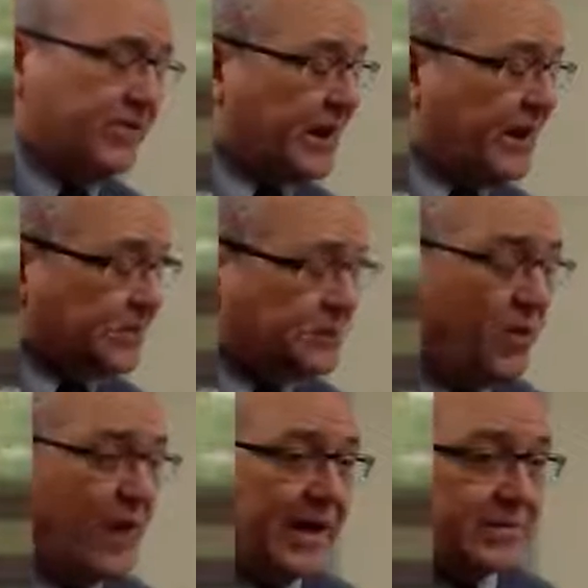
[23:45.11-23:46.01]
If it has
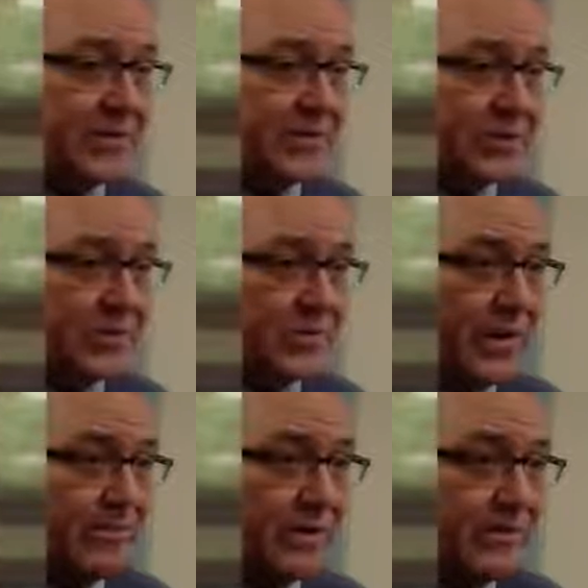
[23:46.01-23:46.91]
no accent
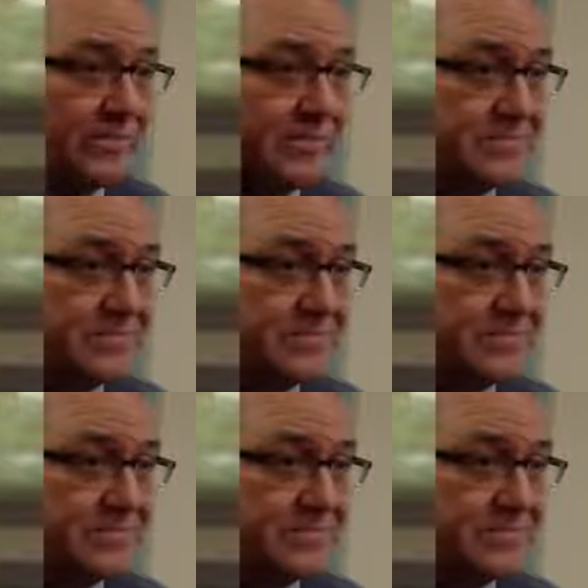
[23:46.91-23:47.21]
whatsoever,